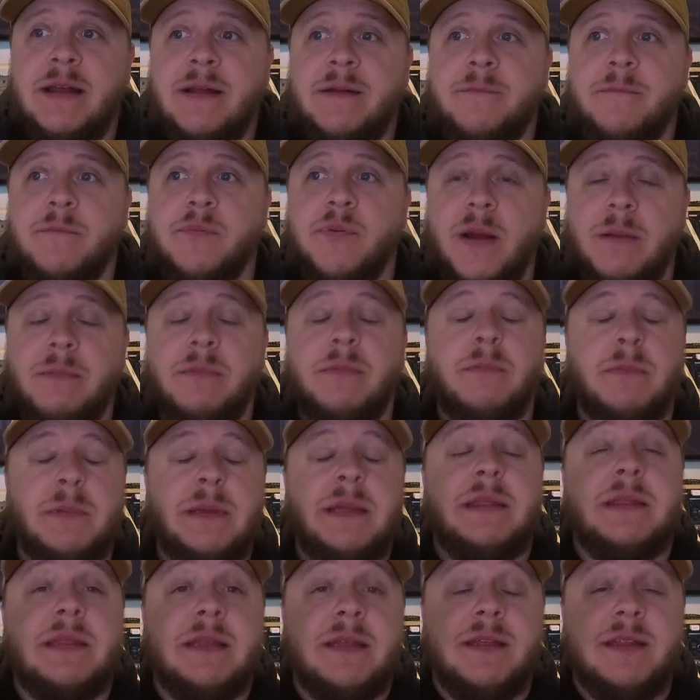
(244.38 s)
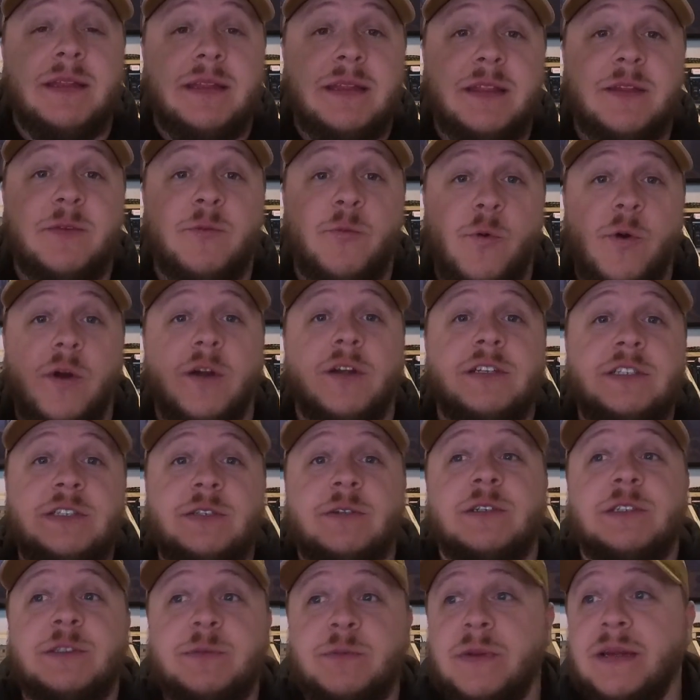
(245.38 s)
Probably the word to
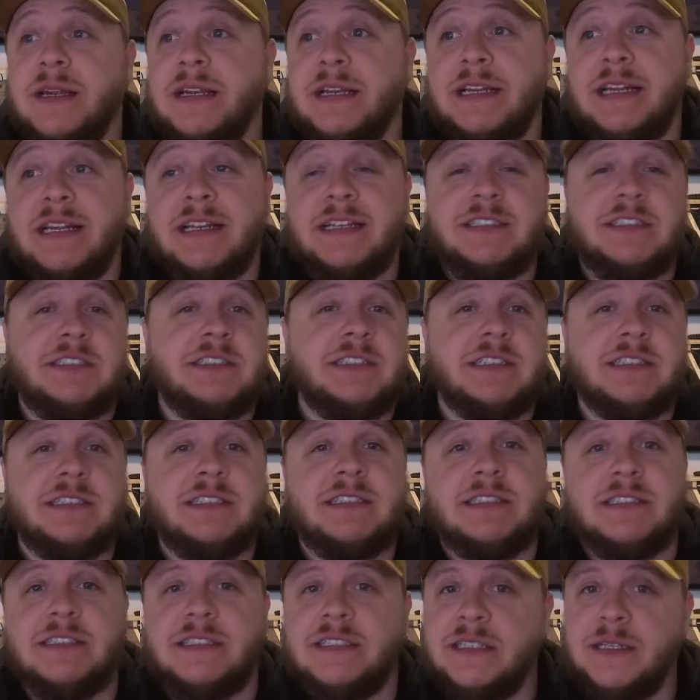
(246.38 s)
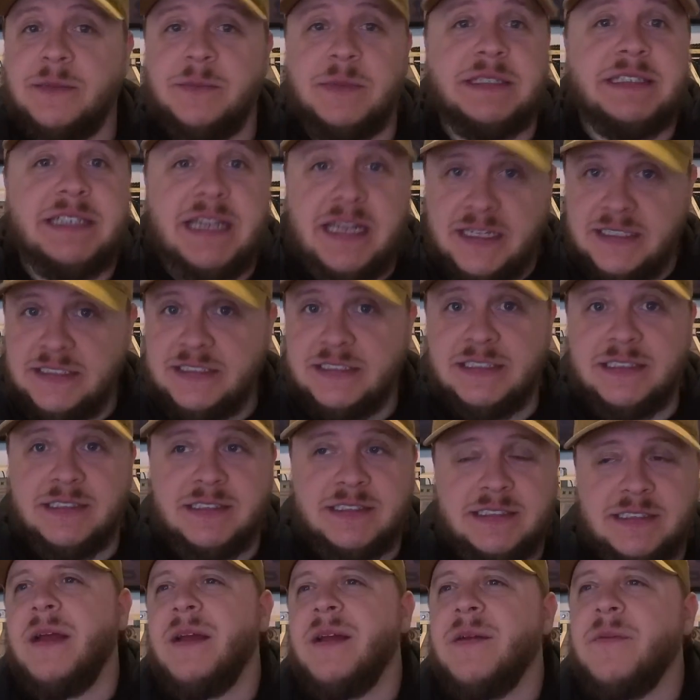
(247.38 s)
explain it is just
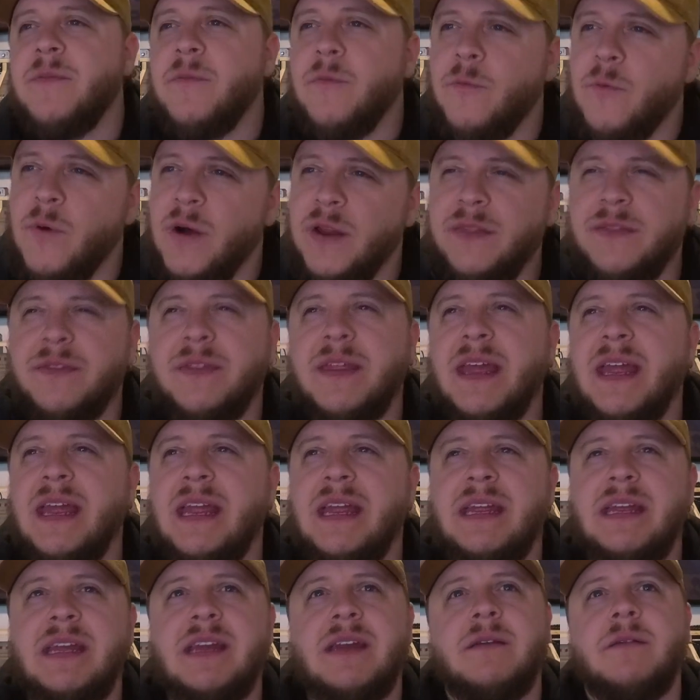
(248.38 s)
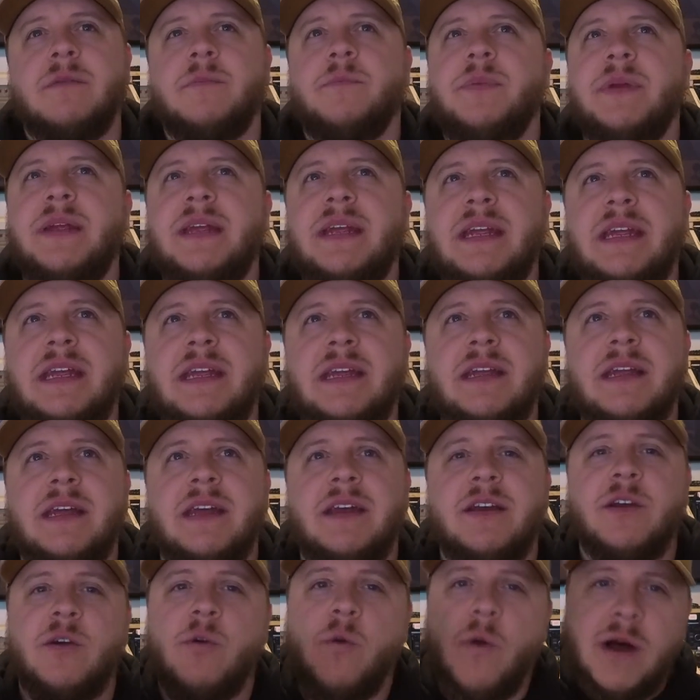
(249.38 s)
limitations. One thing being
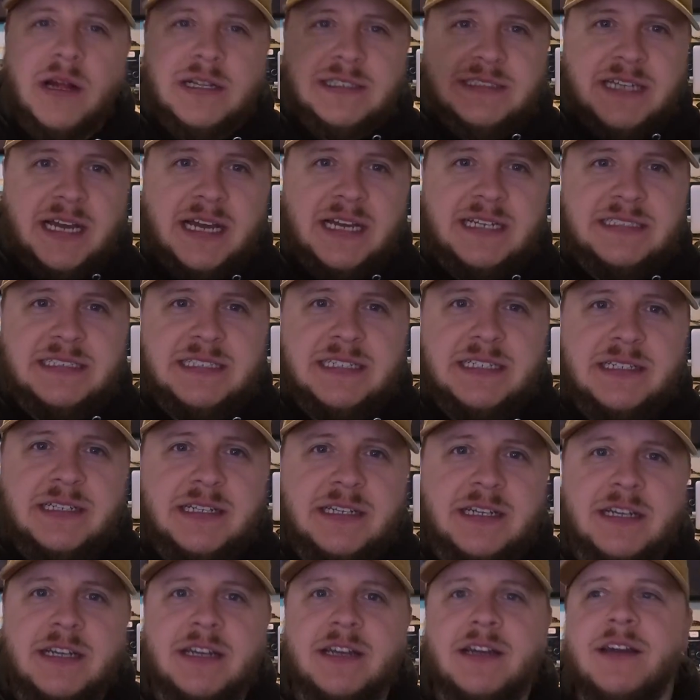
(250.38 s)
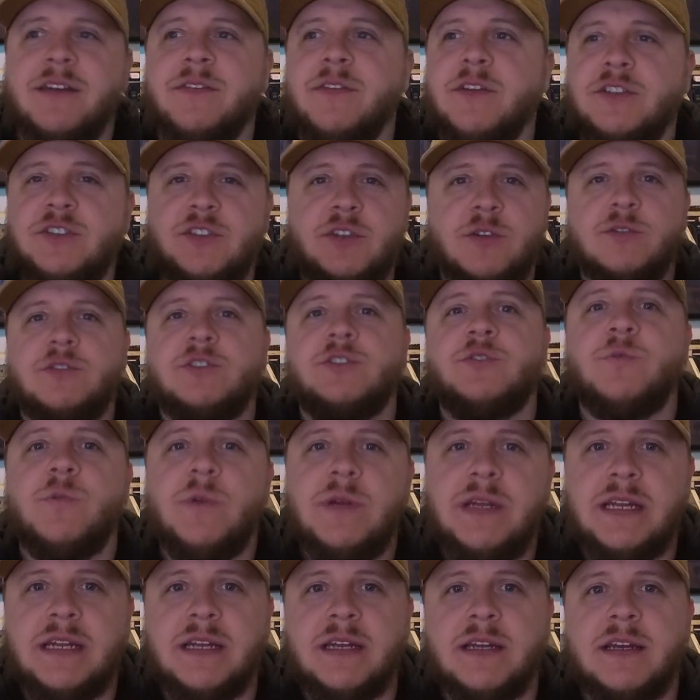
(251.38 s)
quantizing. There's no
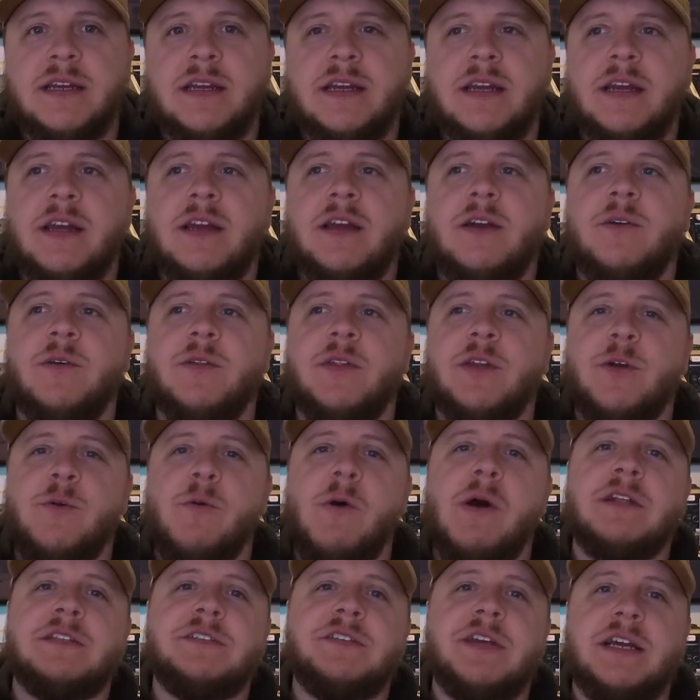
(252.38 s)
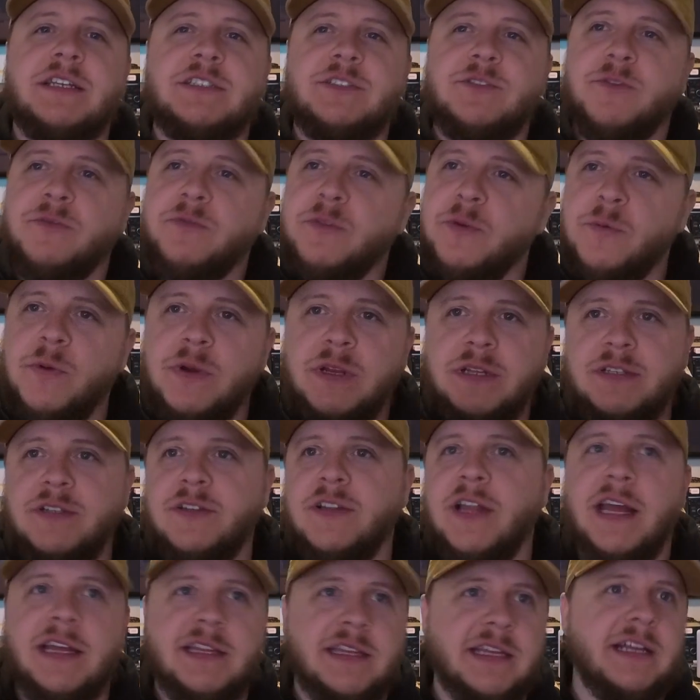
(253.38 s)
swing on the quantize. So if you want to do
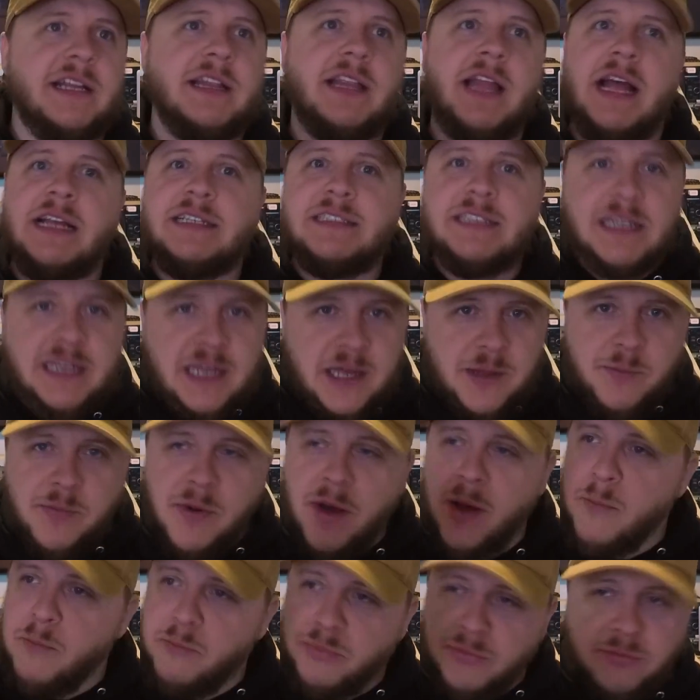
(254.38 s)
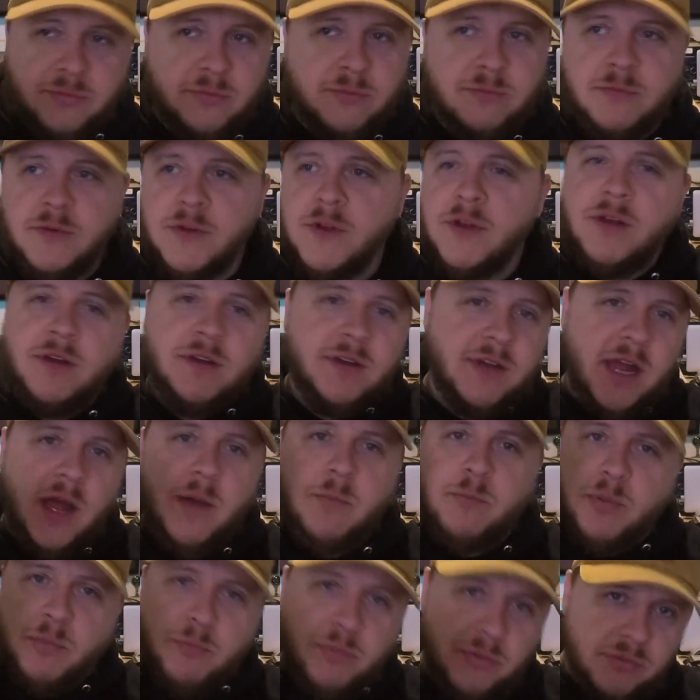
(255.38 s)
like the classic hip hop, boom, ka,
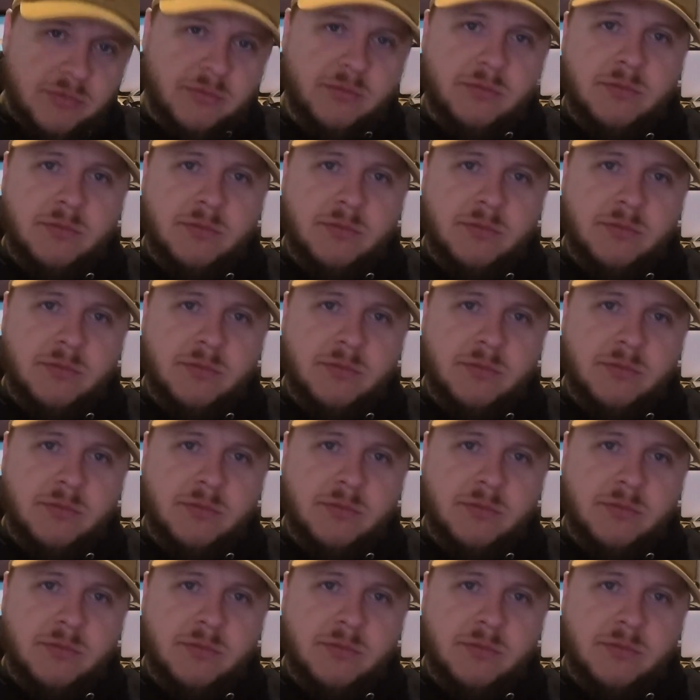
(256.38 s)
boo, boo.